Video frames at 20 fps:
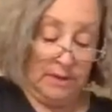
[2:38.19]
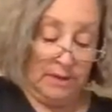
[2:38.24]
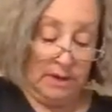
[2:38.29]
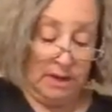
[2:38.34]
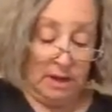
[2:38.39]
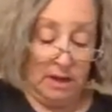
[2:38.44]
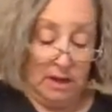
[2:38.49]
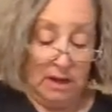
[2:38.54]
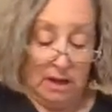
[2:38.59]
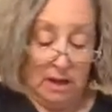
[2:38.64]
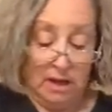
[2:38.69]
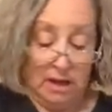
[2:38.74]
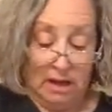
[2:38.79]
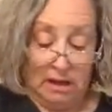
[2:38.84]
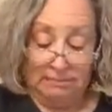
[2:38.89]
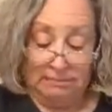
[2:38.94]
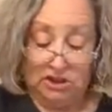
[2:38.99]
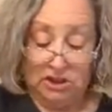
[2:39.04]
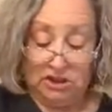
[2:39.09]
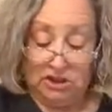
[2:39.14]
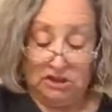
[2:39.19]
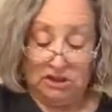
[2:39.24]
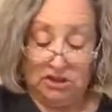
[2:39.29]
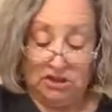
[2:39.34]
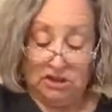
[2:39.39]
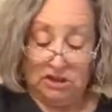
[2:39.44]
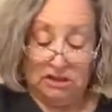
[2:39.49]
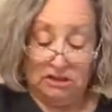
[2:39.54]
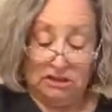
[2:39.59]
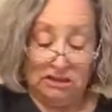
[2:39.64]
go. I'm just going
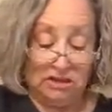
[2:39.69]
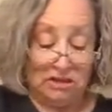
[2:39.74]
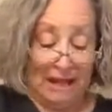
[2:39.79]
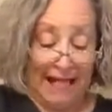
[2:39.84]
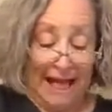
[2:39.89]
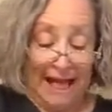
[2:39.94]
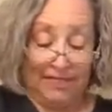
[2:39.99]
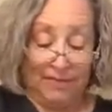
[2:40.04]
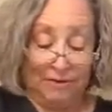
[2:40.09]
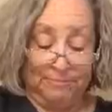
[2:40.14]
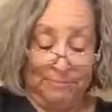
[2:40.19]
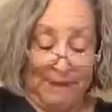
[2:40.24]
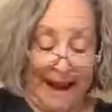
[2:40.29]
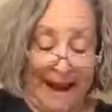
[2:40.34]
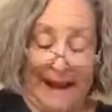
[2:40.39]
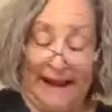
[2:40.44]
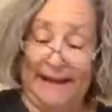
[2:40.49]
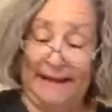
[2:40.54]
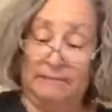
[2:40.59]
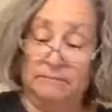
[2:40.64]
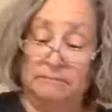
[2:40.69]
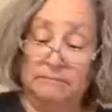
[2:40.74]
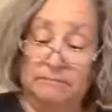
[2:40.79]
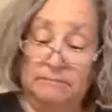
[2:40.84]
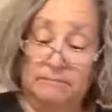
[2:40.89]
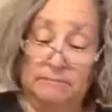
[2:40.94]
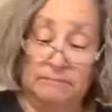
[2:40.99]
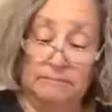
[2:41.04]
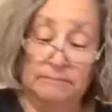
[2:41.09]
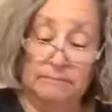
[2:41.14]
to slather paint,
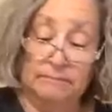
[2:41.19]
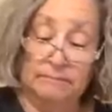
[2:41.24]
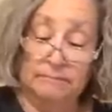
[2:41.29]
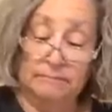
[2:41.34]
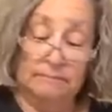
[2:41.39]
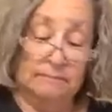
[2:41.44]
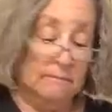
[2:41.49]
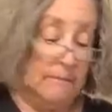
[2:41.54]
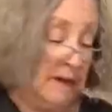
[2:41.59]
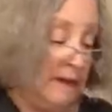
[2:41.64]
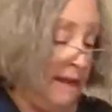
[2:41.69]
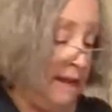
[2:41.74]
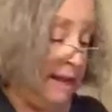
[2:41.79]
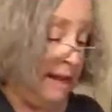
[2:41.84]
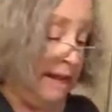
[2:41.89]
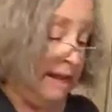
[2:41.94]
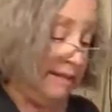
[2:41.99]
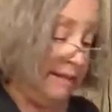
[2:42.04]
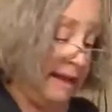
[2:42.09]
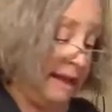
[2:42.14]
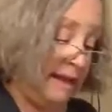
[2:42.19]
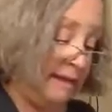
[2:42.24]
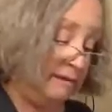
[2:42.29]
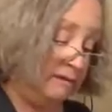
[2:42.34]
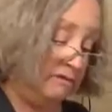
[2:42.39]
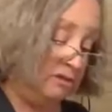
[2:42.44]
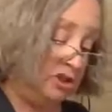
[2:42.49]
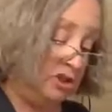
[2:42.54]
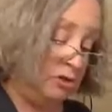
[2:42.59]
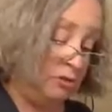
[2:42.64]
and then
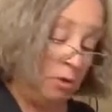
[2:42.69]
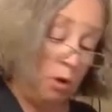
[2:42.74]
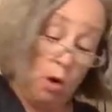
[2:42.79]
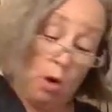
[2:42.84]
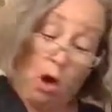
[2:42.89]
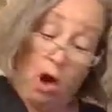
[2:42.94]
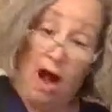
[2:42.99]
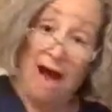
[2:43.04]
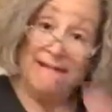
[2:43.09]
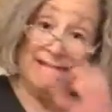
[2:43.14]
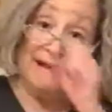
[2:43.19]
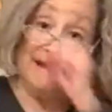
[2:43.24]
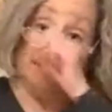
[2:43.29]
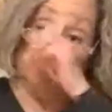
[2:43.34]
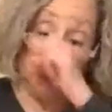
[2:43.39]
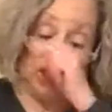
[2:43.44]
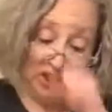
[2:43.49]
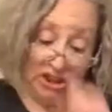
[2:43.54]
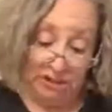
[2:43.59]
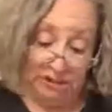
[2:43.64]
I'll do orange,